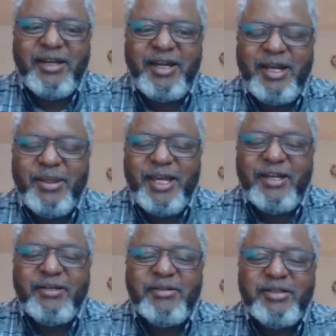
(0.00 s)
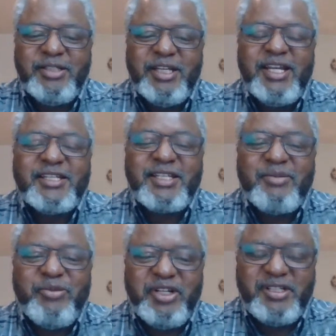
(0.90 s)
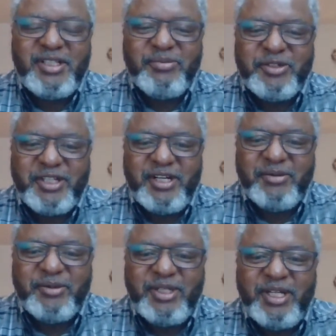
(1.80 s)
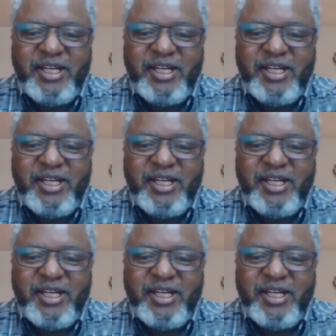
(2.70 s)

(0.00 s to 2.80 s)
and then they established themselves